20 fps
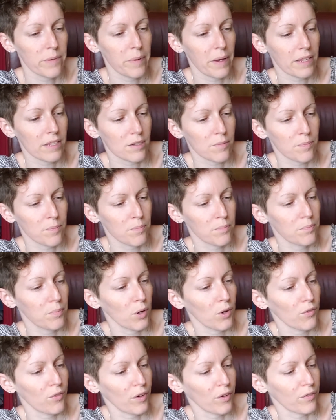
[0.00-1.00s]
based
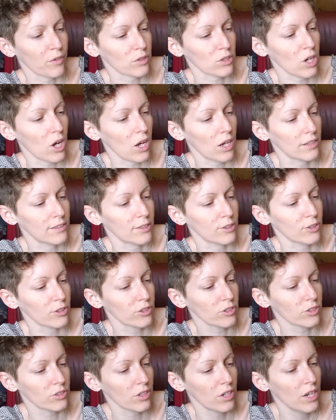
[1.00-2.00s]
perfect for
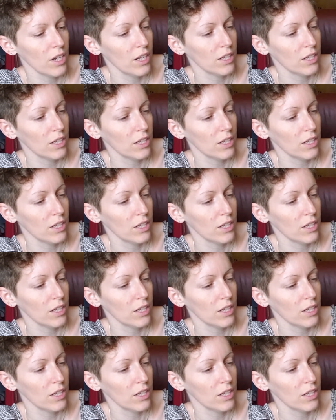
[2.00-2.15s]
toddlers.